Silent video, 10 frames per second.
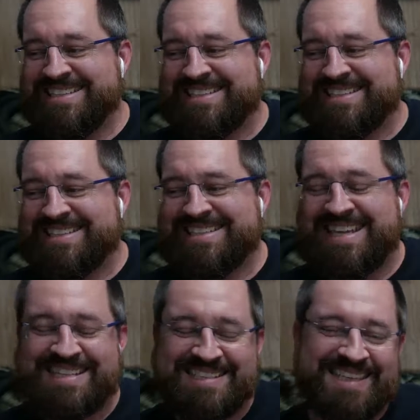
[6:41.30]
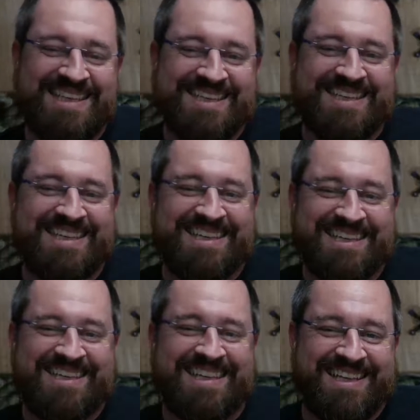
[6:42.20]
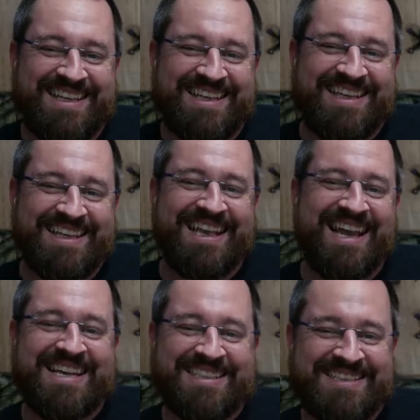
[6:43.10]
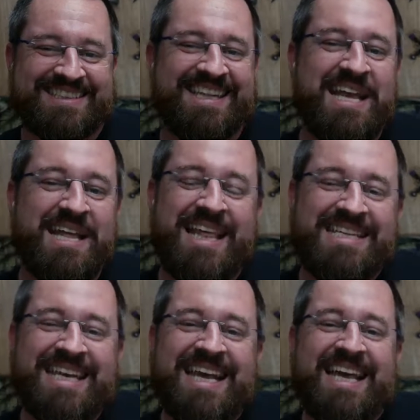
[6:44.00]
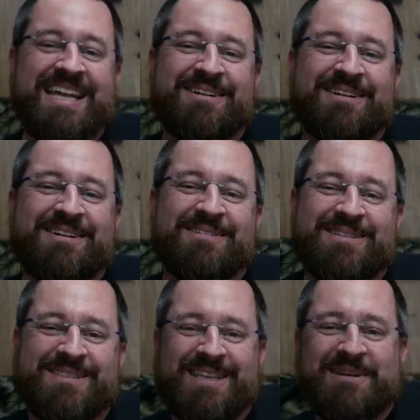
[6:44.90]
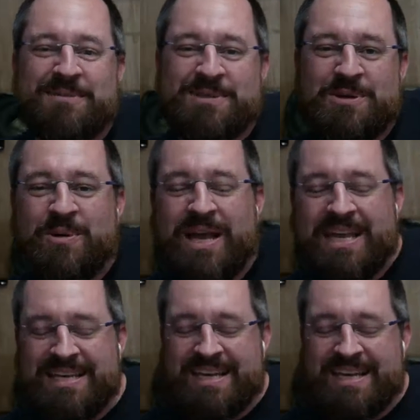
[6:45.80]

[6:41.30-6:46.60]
Stacy. Yes, they did. It was quite